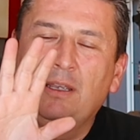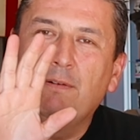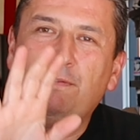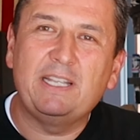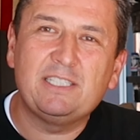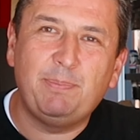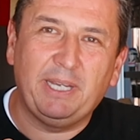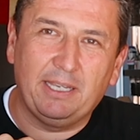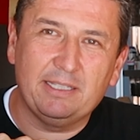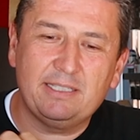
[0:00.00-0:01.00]
fence
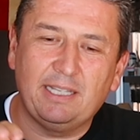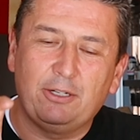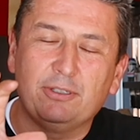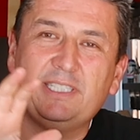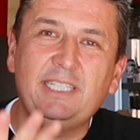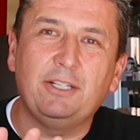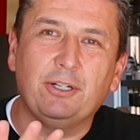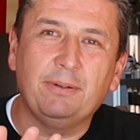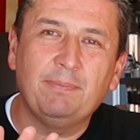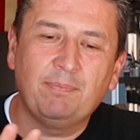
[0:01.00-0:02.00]
pickets that are
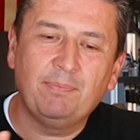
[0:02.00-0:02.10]
cedar,